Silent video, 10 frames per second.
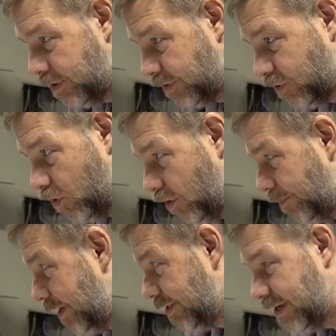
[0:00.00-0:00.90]
So all
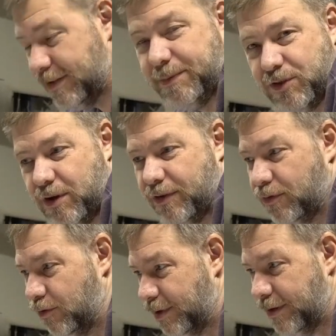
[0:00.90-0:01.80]
pins have to be straight
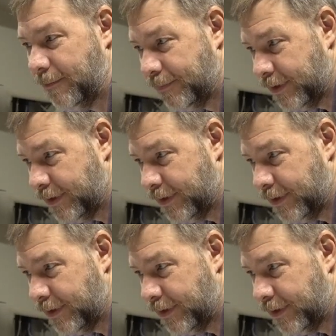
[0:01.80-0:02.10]
through, but